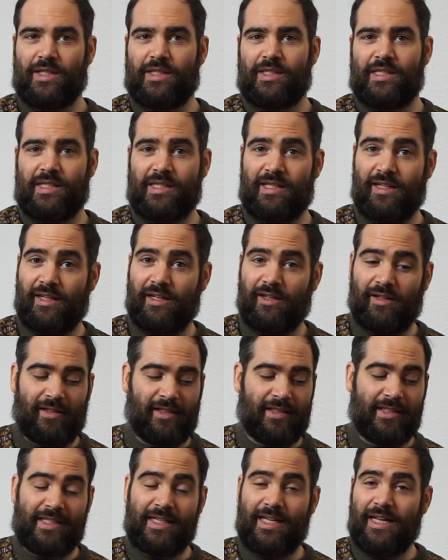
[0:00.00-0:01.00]
this little
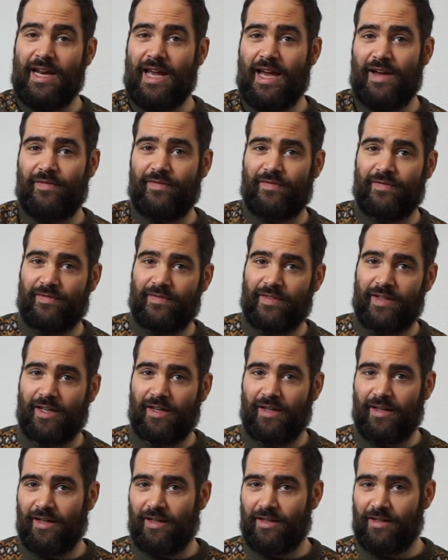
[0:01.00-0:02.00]
D and F
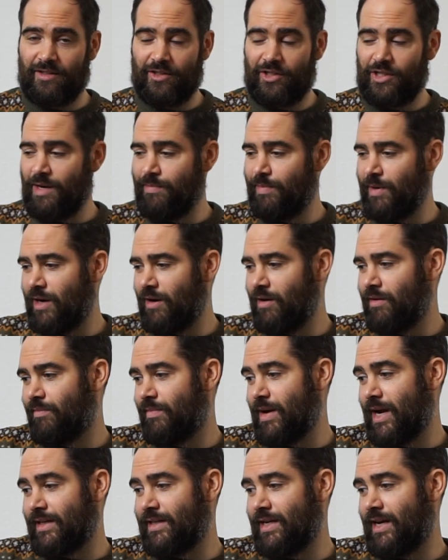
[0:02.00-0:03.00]
shape here,
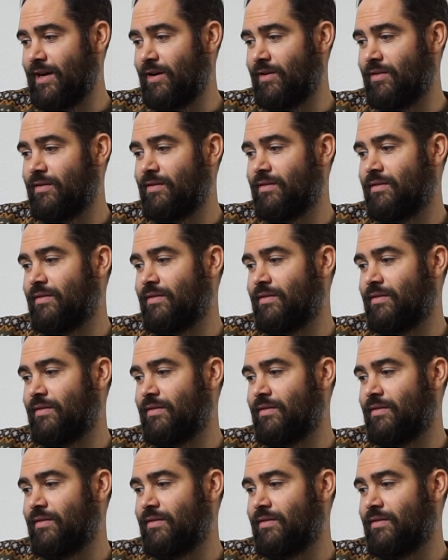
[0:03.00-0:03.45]
back down.